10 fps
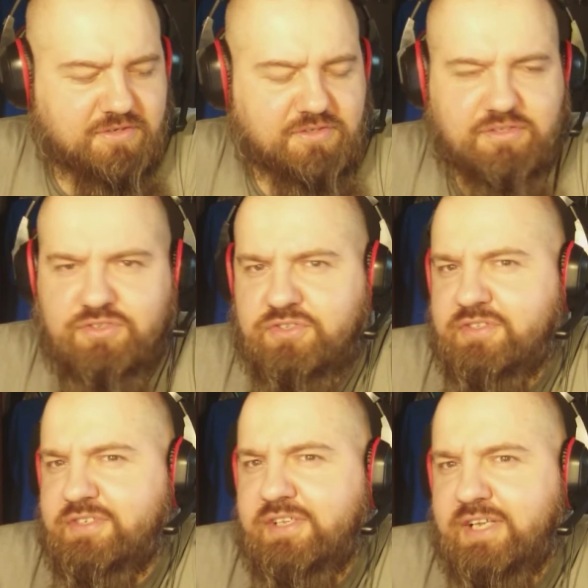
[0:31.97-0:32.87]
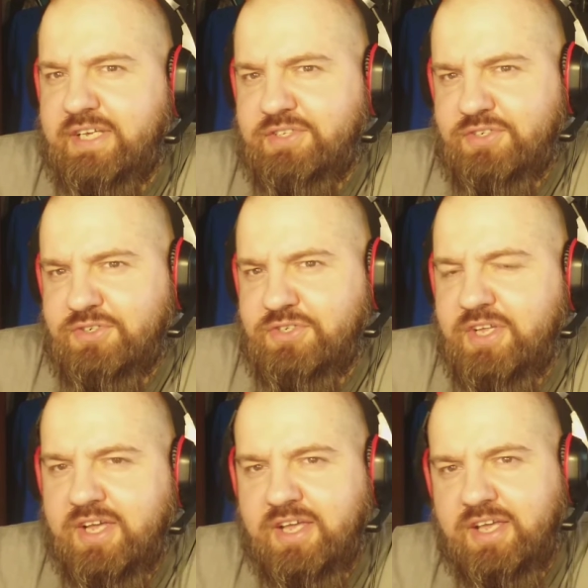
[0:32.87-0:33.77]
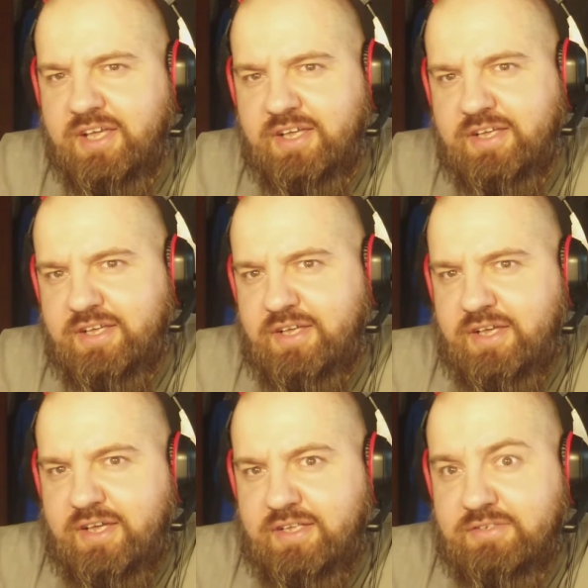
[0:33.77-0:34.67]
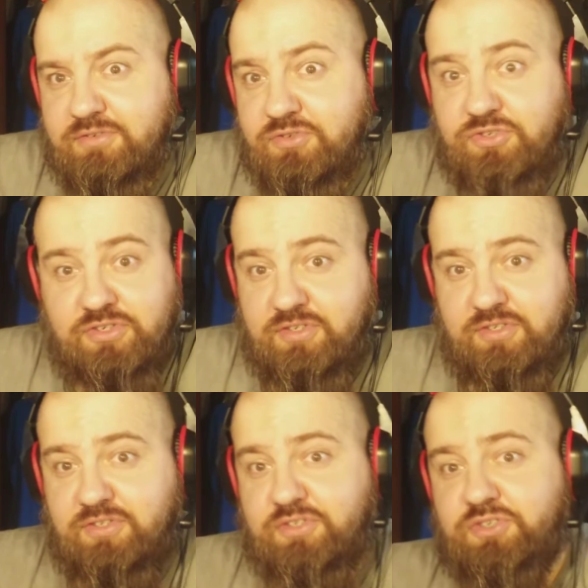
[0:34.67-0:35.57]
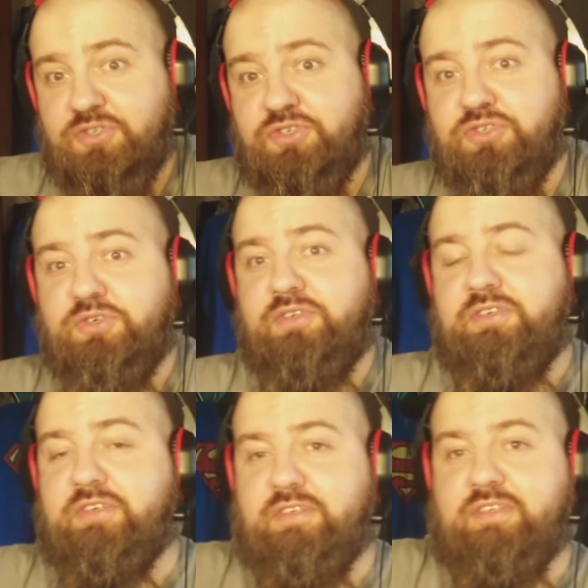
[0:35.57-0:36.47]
Dungeons and Lasers and just a short